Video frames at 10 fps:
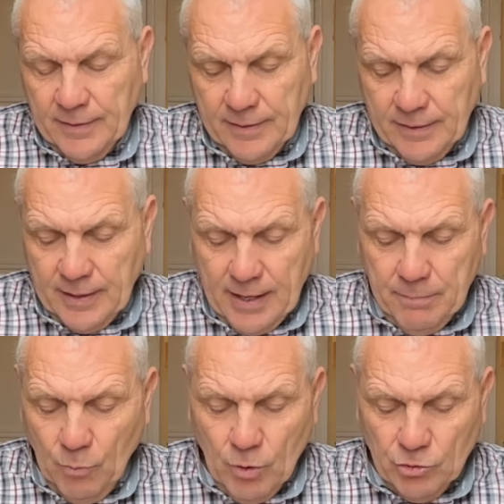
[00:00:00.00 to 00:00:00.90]
Okay,
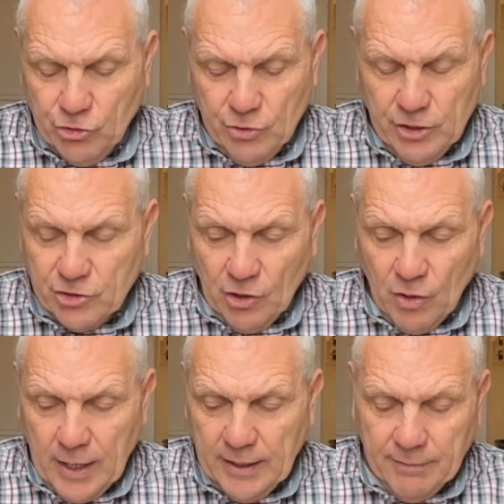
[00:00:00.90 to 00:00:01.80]
but once you
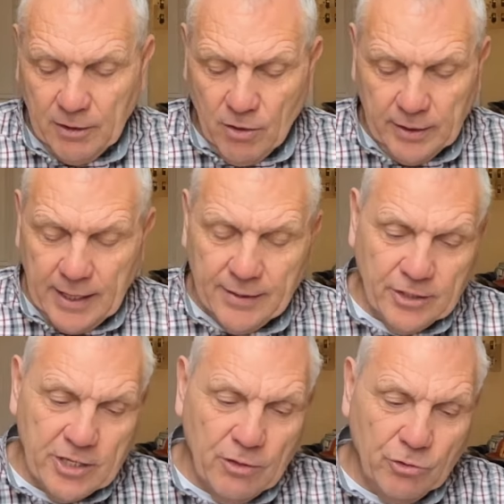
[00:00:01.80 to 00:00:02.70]
decide, they're kind of getting
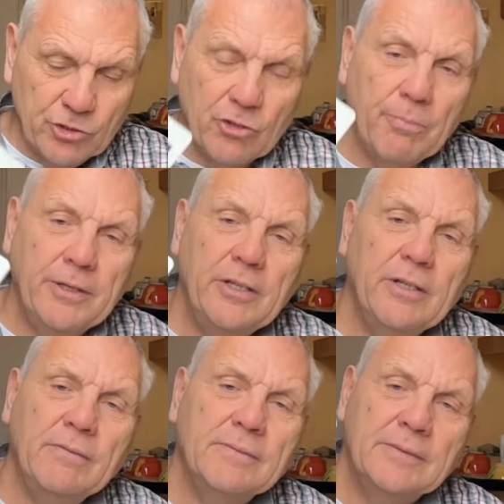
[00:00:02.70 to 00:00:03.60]
there's no stopping you.